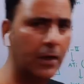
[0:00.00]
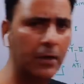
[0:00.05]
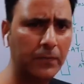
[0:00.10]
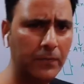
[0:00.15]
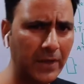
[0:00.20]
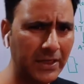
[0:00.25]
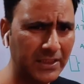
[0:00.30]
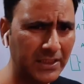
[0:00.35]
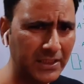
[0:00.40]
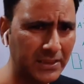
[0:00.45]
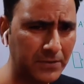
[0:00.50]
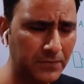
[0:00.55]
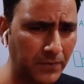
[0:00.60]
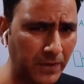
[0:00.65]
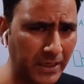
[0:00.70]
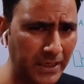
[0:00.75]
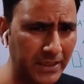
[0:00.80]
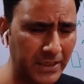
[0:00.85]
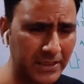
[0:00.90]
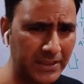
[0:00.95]

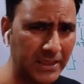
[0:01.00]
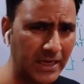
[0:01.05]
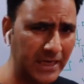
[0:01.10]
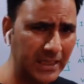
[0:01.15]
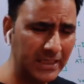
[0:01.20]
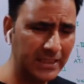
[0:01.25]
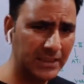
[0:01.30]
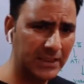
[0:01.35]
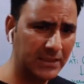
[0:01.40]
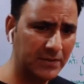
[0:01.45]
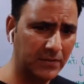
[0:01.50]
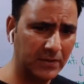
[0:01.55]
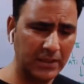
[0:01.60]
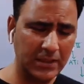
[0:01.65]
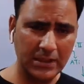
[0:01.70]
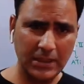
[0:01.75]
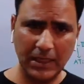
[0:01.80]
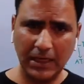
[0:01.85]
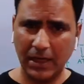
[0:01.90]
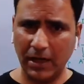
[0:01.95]
For understanding this, whether
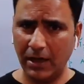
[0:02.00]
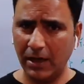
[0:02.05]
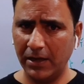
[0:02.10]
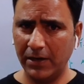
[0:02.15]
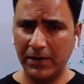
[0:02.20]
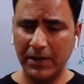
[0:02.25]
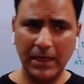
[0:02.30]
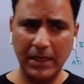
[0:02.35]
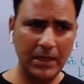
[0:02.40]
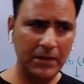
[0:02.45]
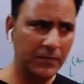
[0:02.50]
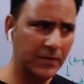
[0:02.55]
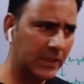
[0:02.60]
they are really,